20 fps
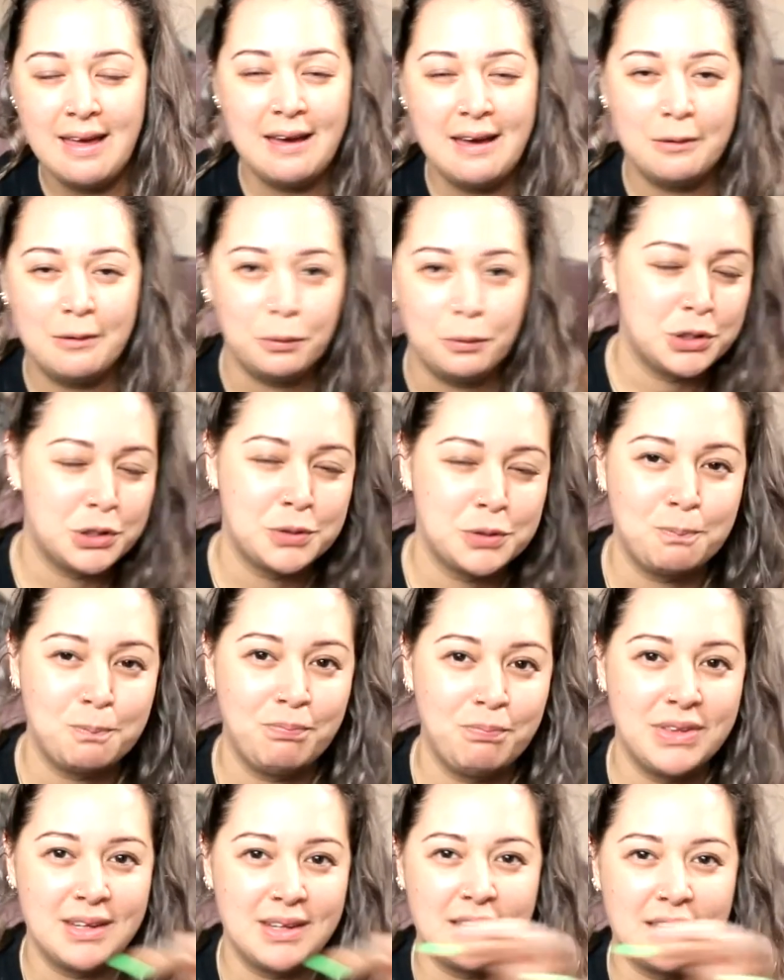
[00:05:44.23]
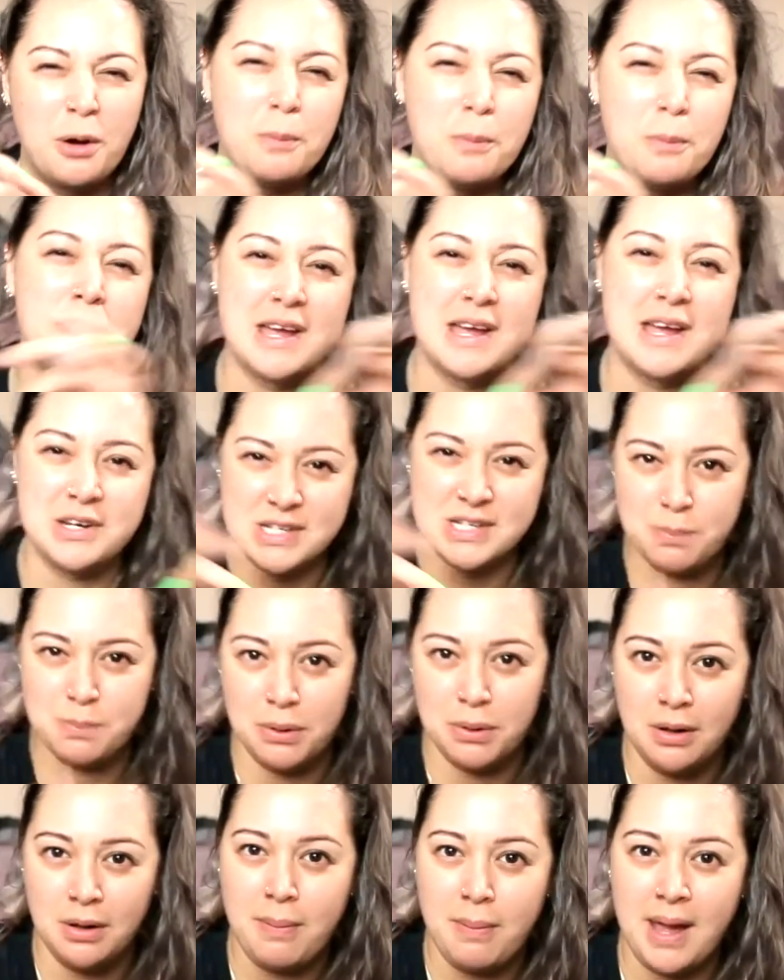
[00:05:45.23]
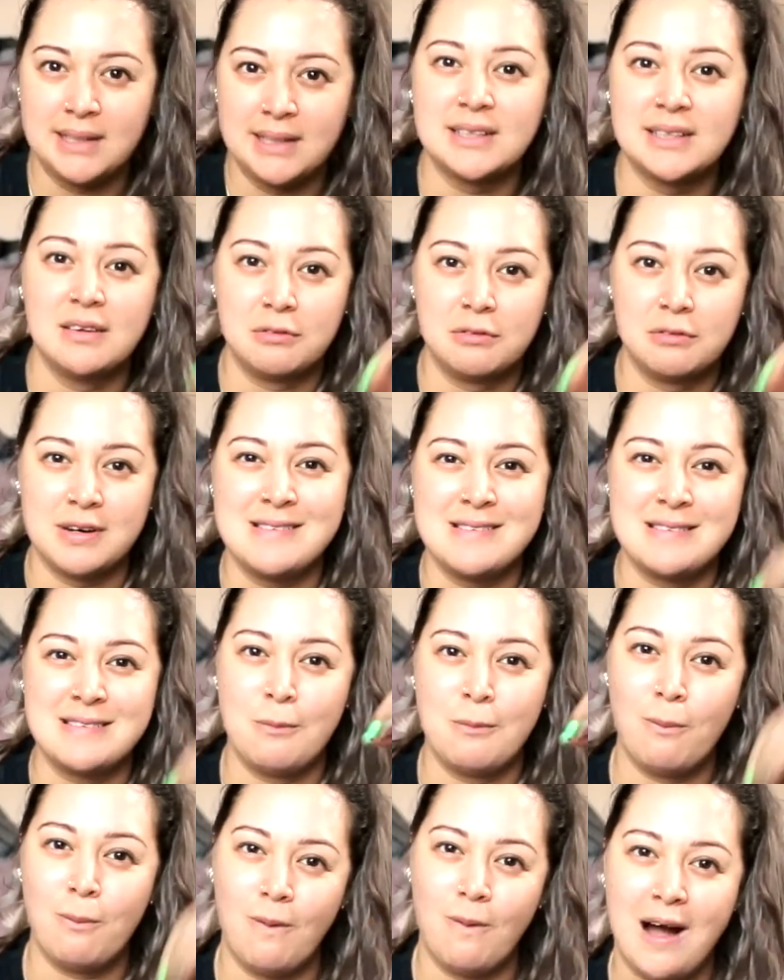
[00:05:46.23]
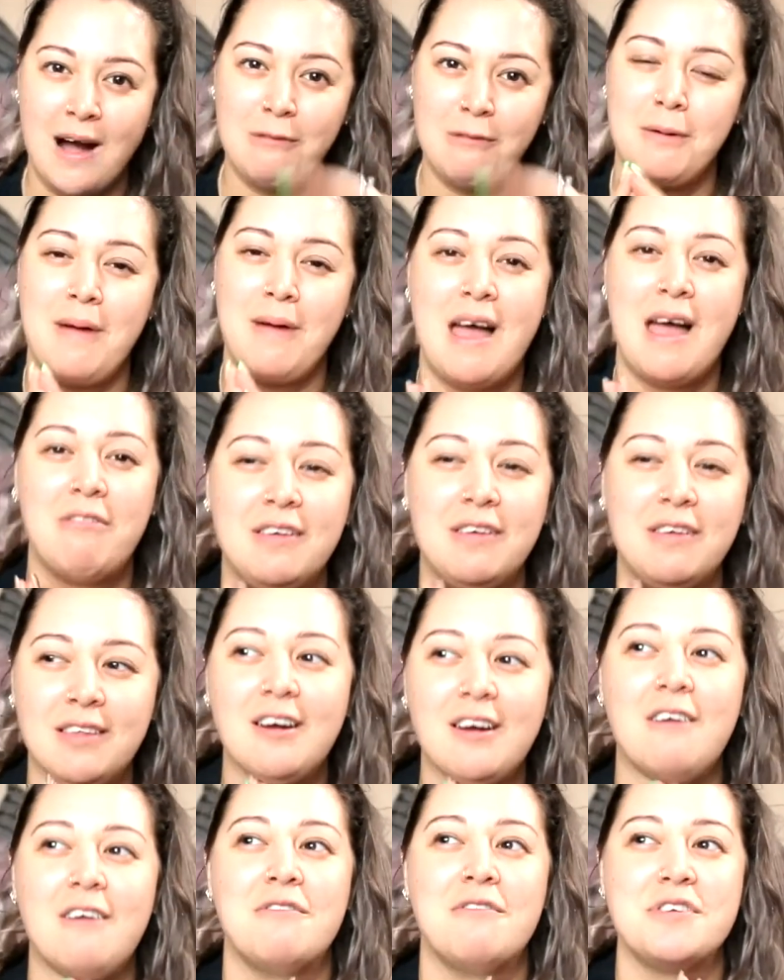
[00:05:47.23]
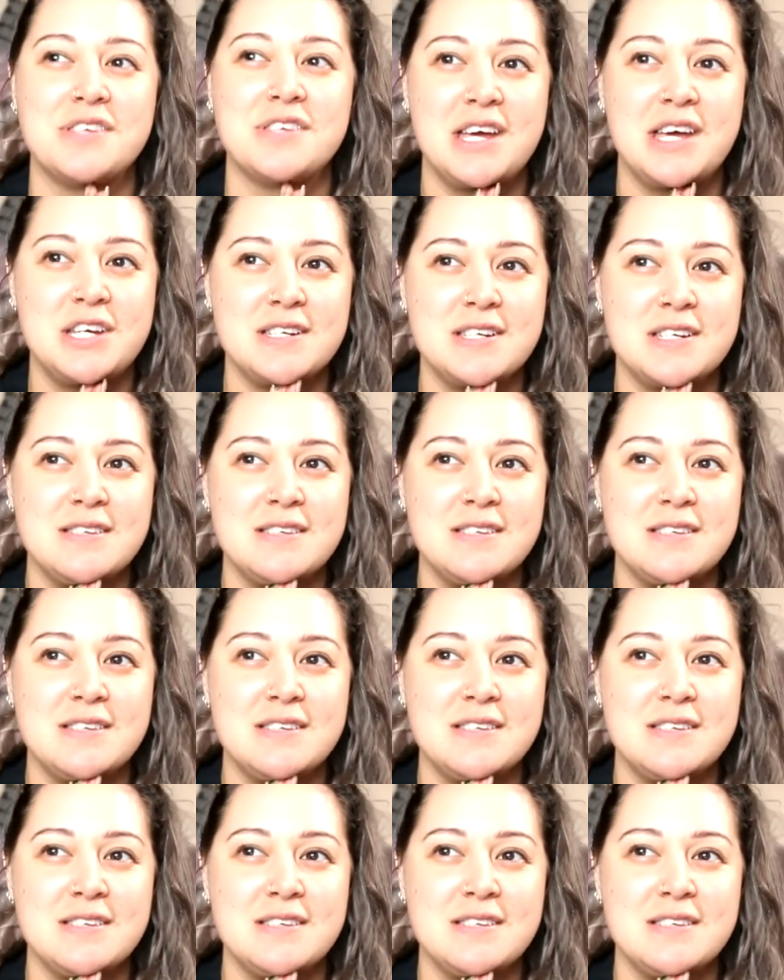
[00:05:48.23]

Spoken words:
which and just pull it back to the reason why we were having the conversation.